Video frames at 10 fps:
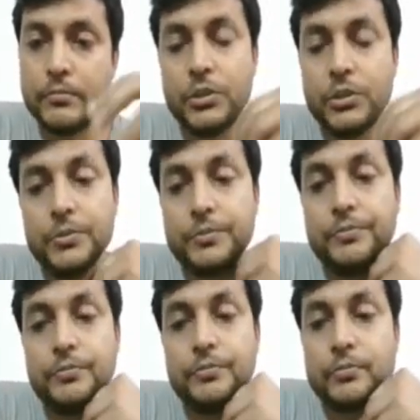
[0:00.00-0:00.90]
So
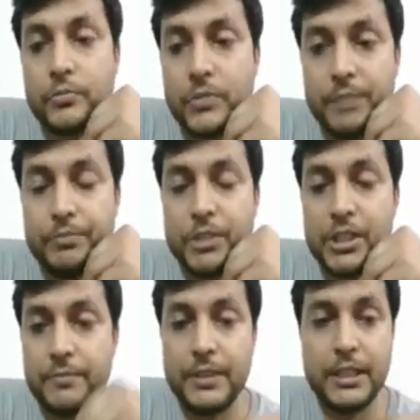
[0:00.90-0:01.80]
I'm
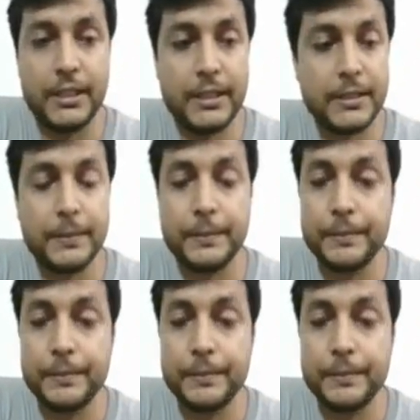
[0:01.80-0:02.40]
just filling it.